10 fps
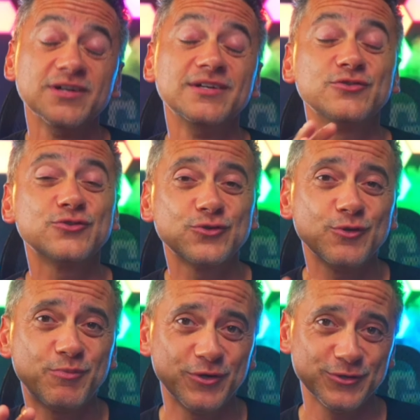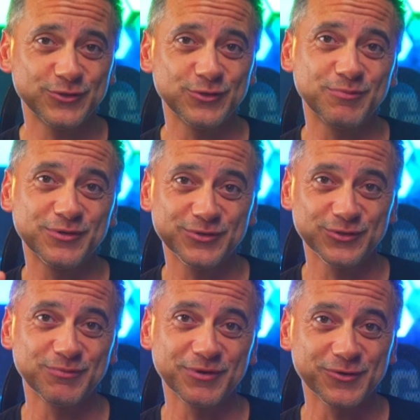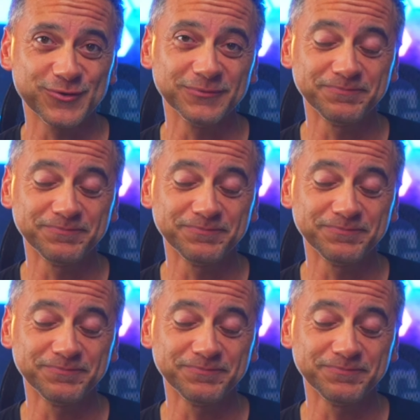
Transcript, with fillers: Super, super, super cool.